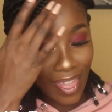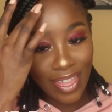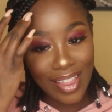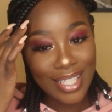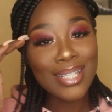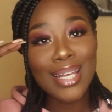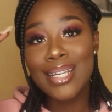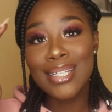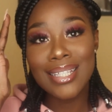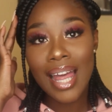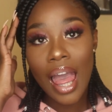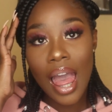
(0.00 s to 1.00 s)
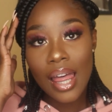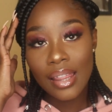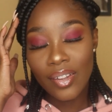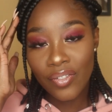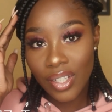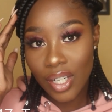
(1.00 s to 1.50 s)
this is
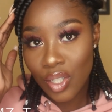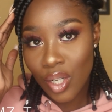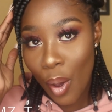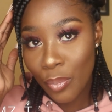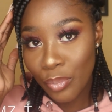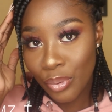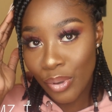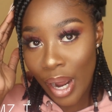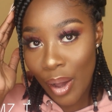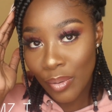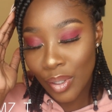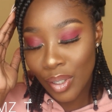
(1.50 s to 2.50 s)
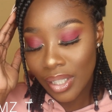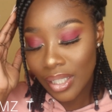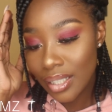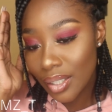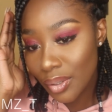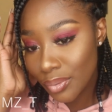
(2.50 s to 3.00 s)
the finished brow look.